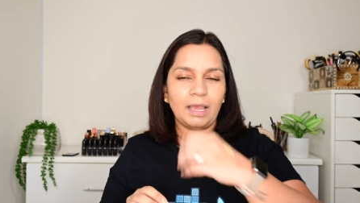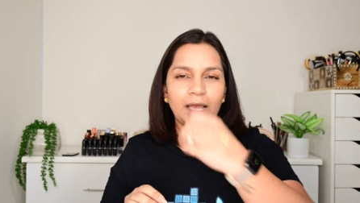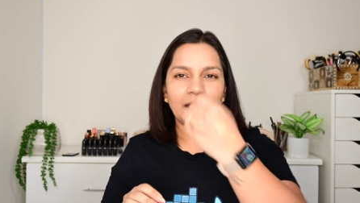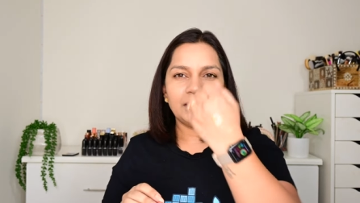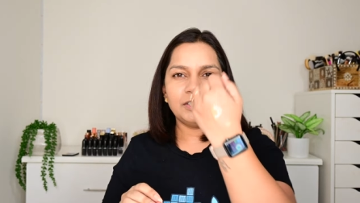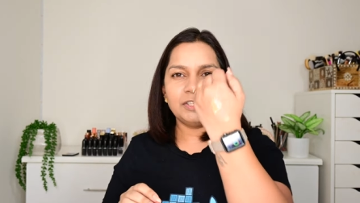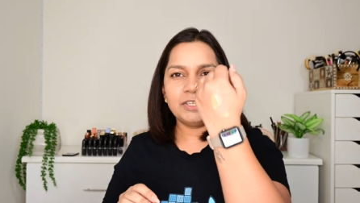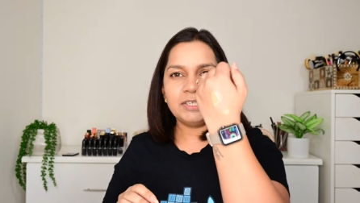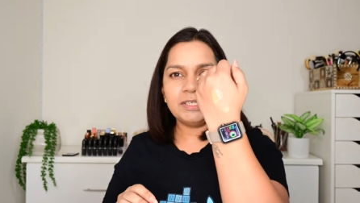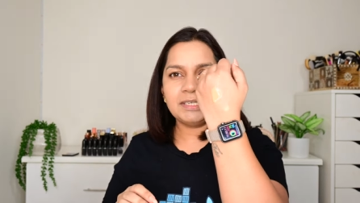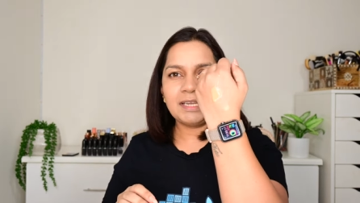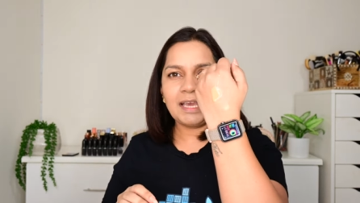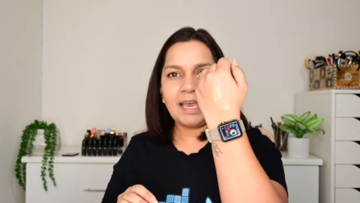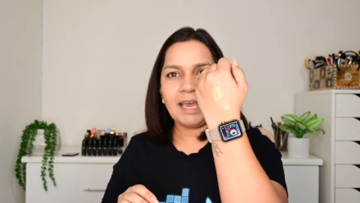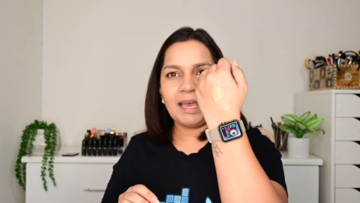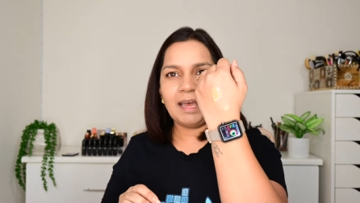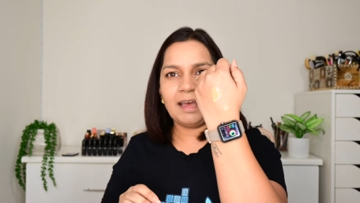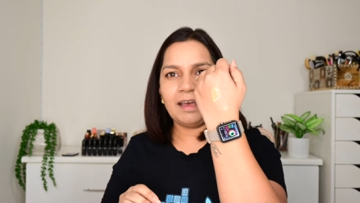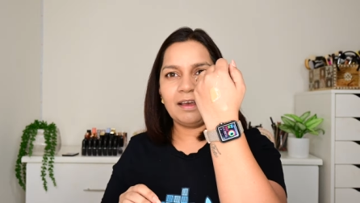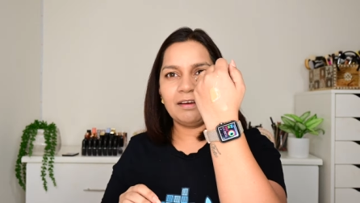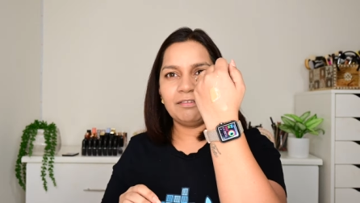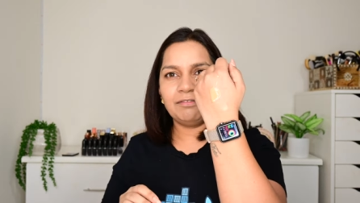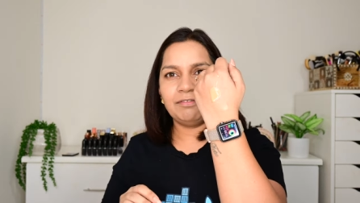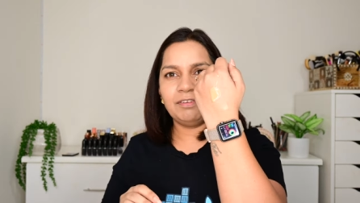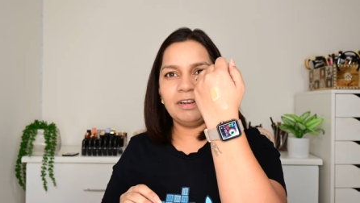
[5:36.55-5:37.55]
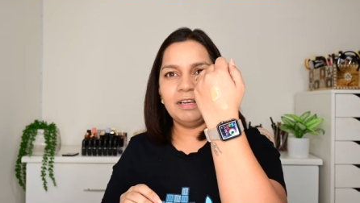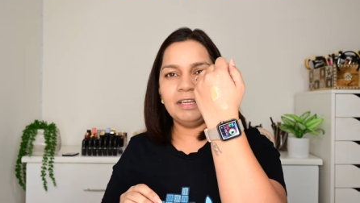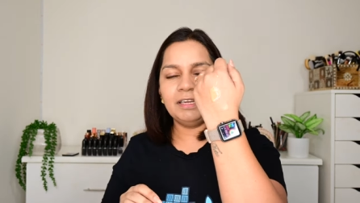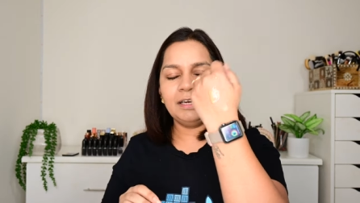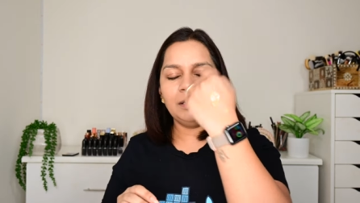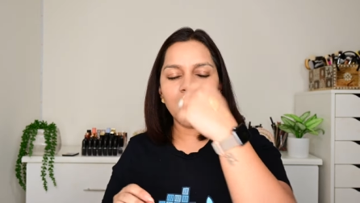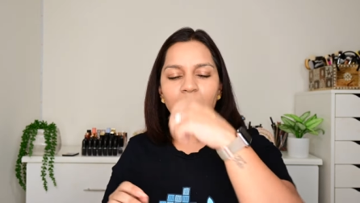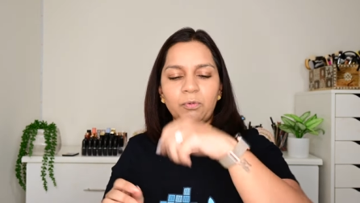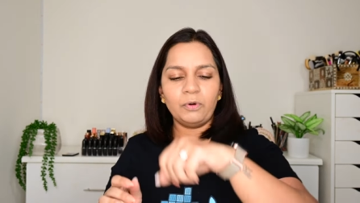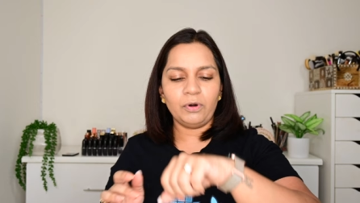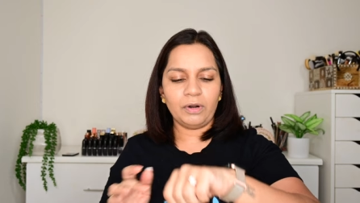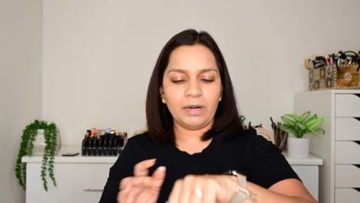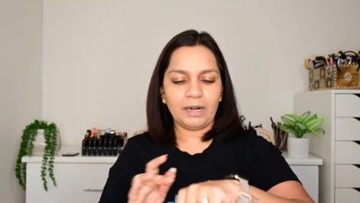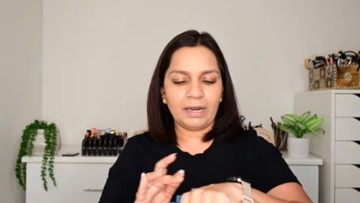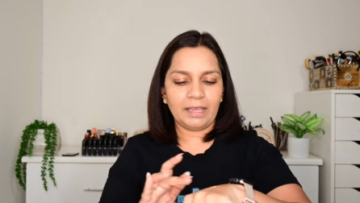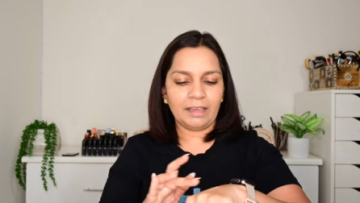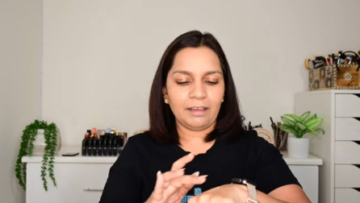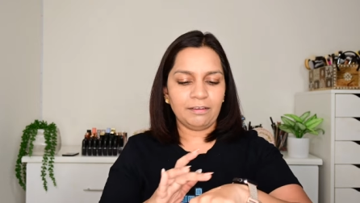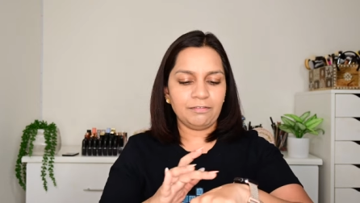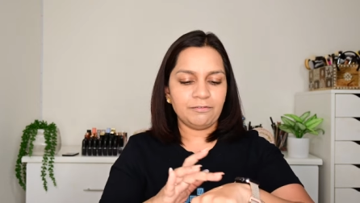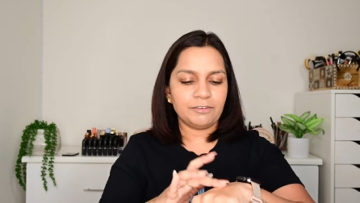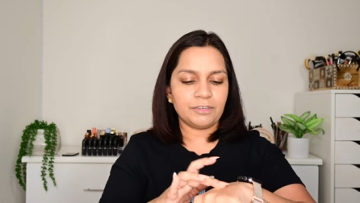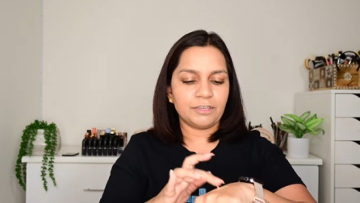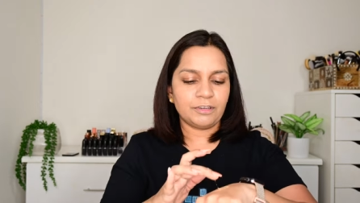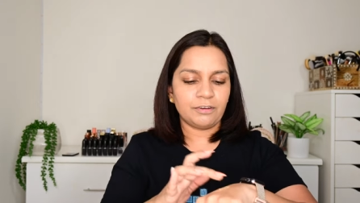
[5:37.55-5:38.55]
I just have a little more
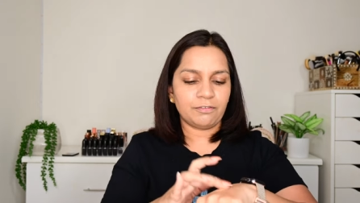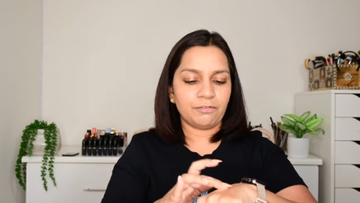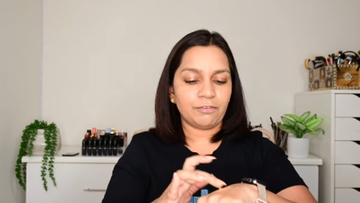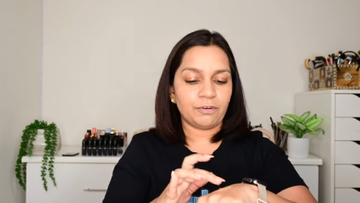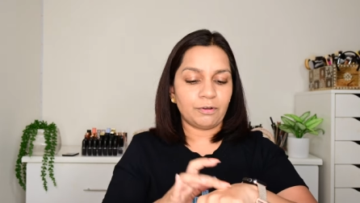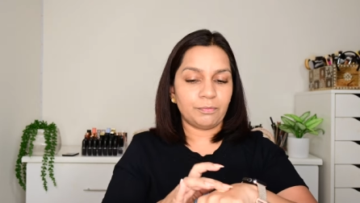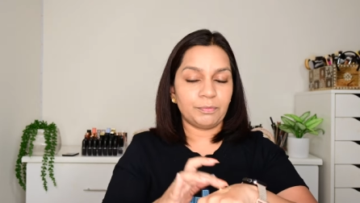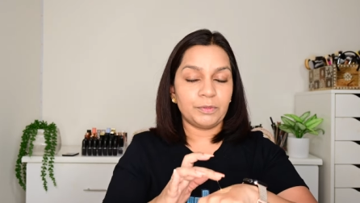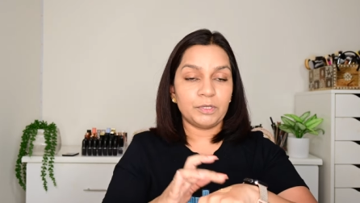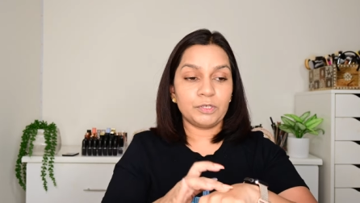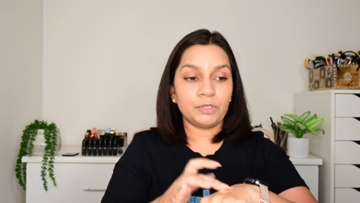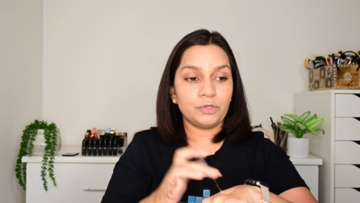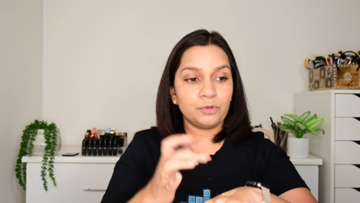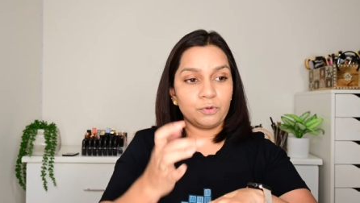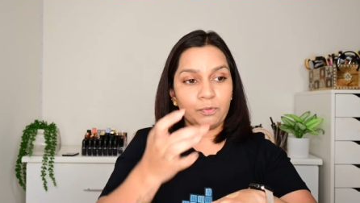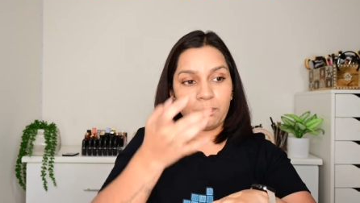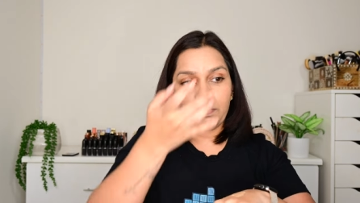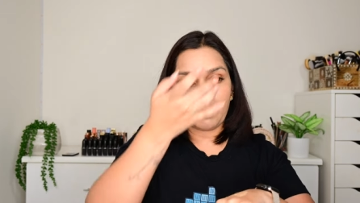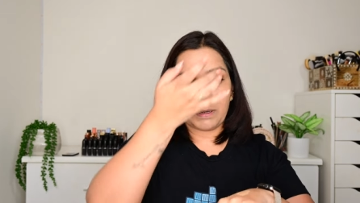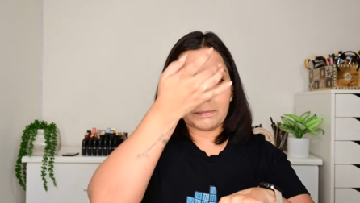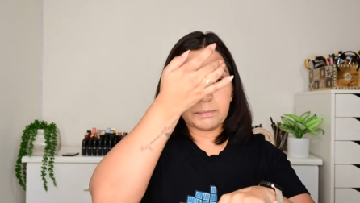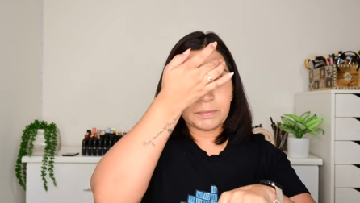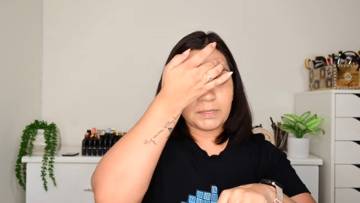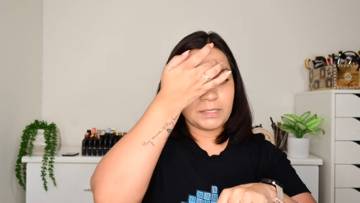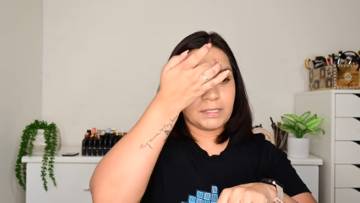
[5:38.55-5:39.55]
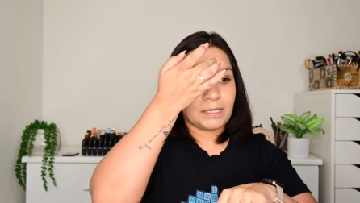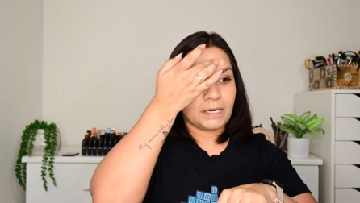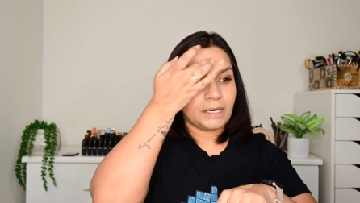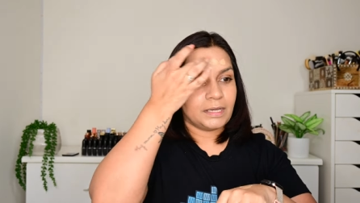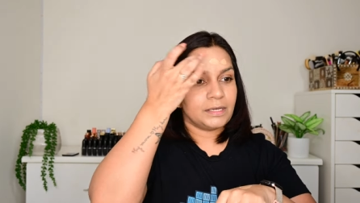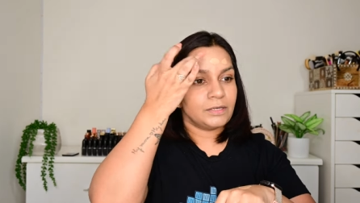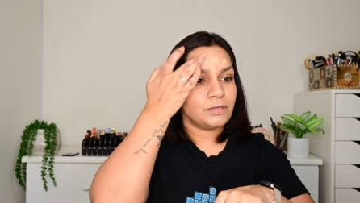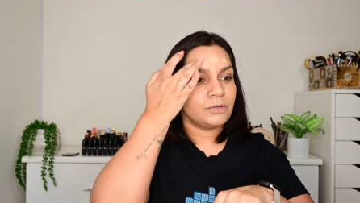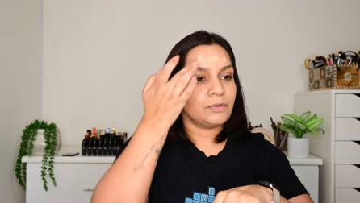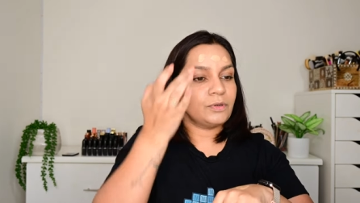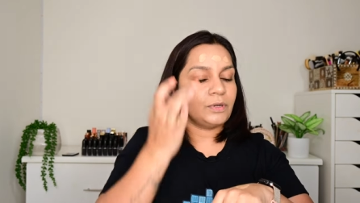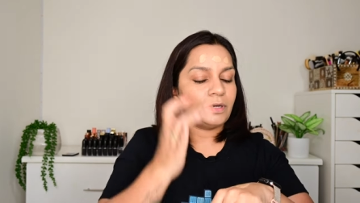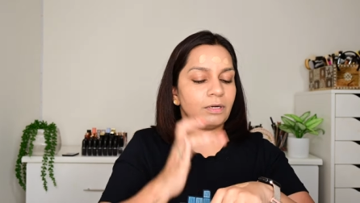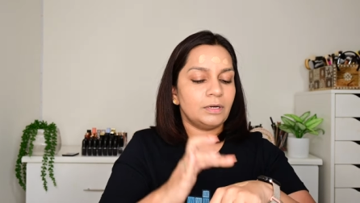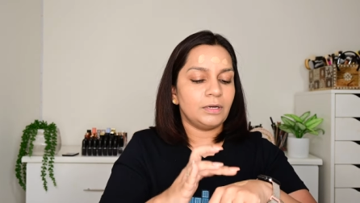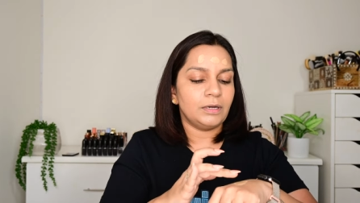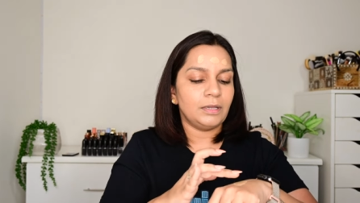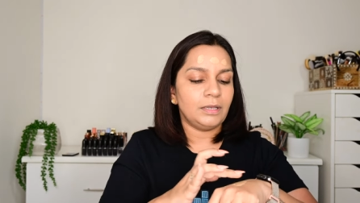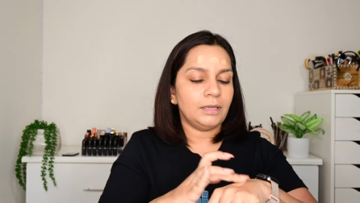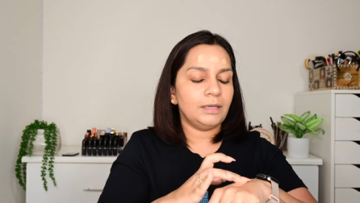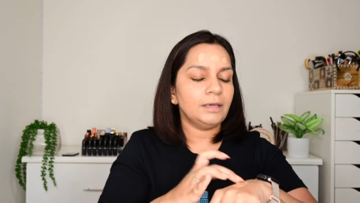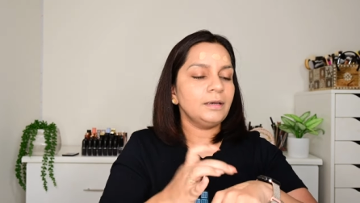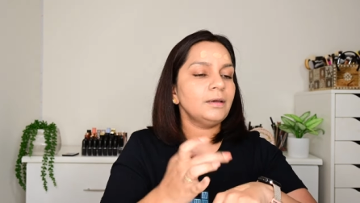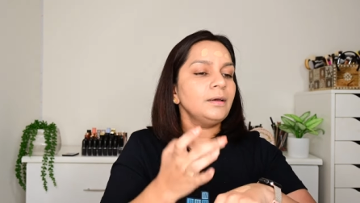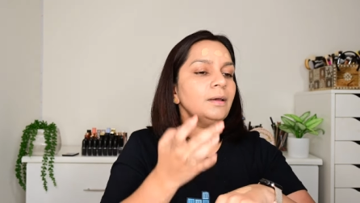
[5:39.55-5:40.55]
left from the two pumps that I took
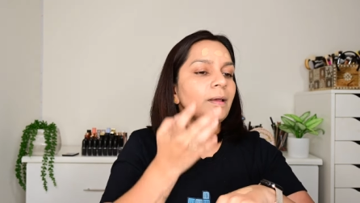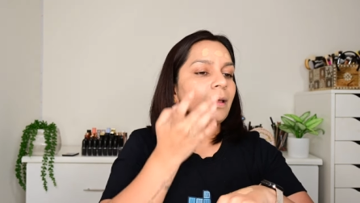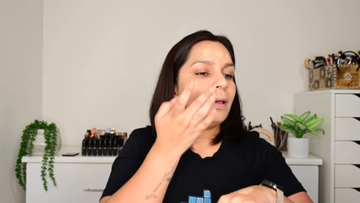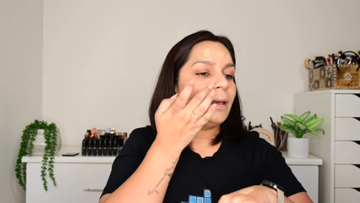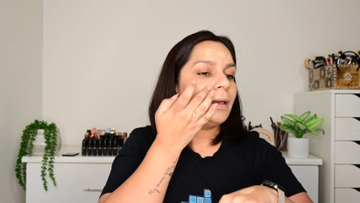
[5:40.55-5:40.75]
earlier.